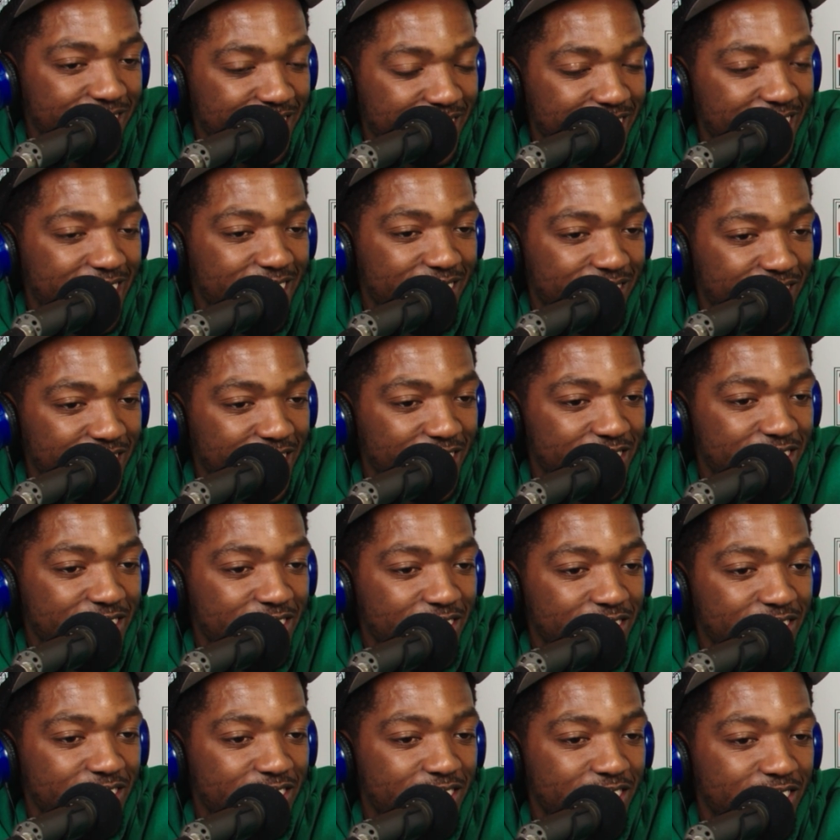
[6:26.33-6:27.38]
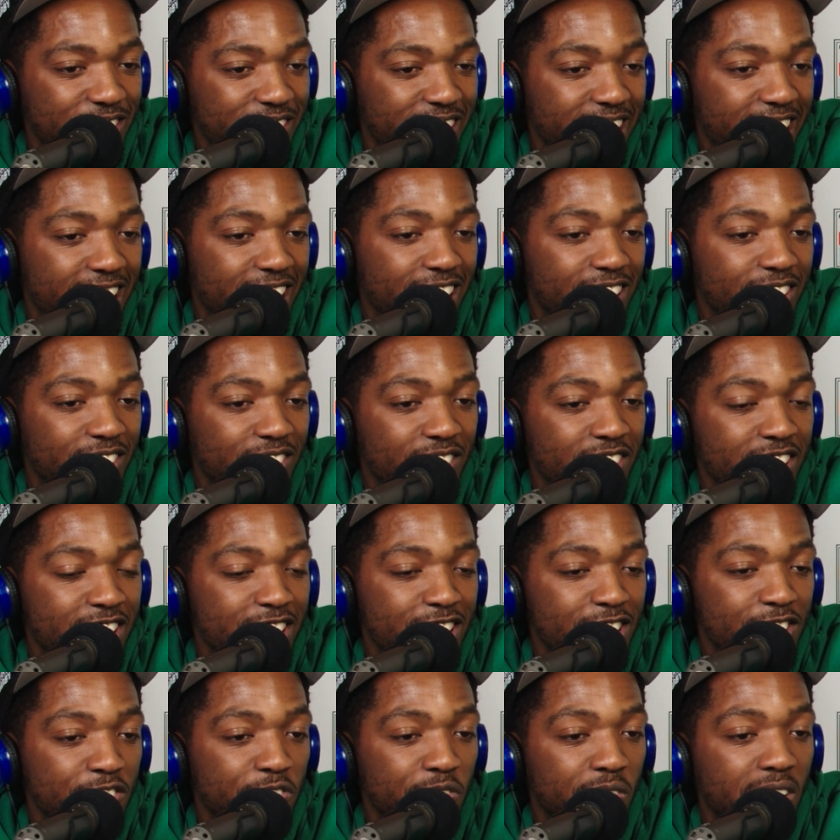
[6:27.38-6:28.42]
fact, bro. So so now
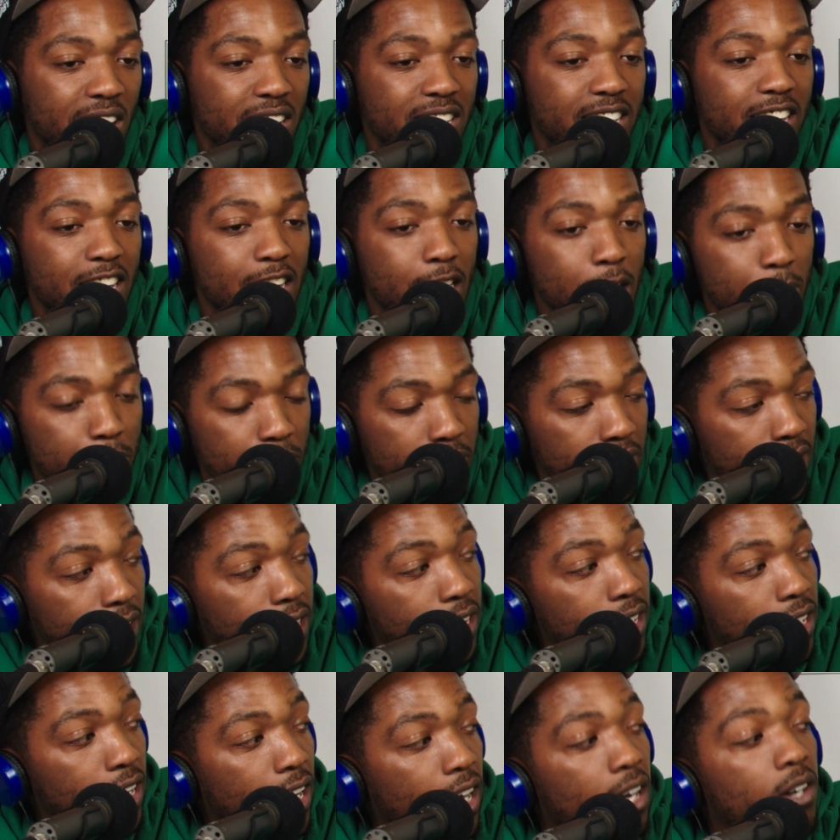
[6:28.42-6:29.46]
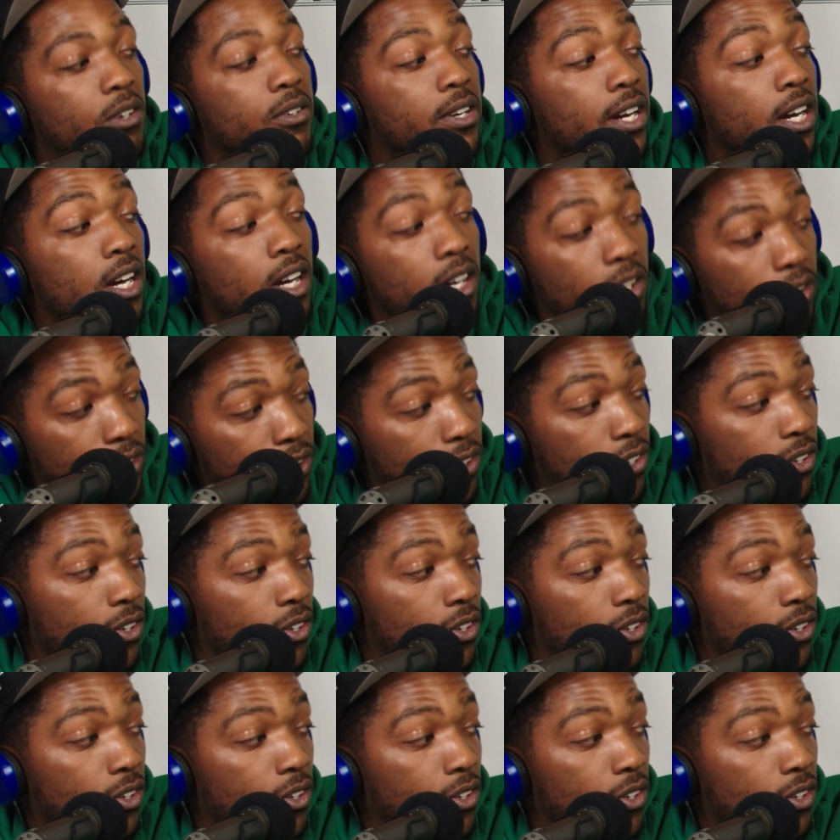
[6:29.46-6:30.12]
you got the EP out now.